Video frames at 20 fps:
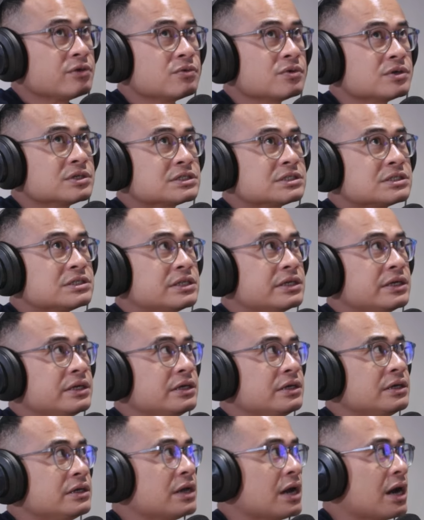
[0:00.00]
it was
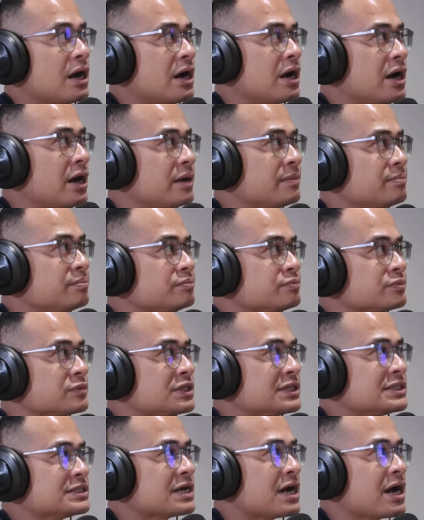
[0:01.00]
the
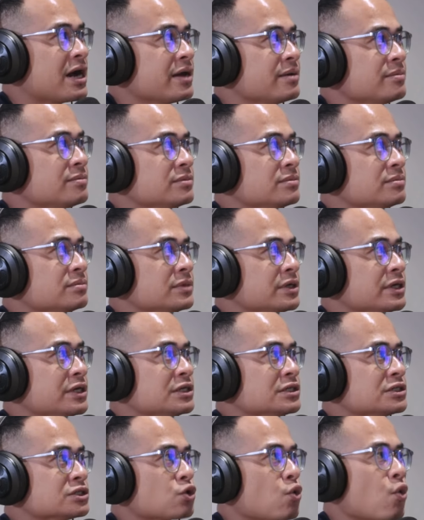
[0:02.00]
time
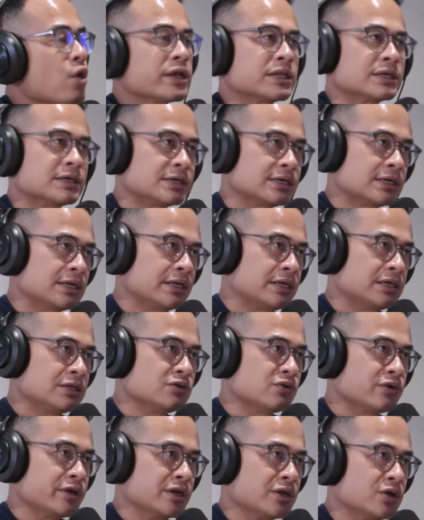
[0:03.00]
is quite early
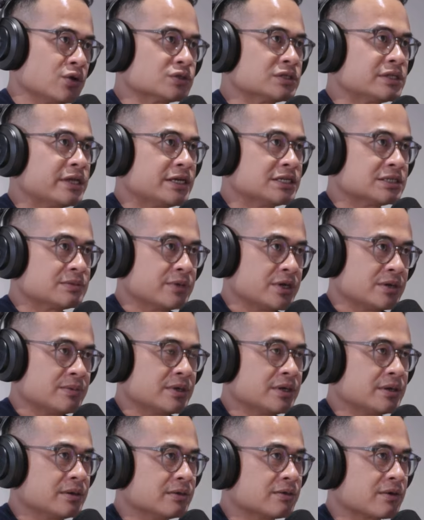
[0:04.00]
during those days, maybe,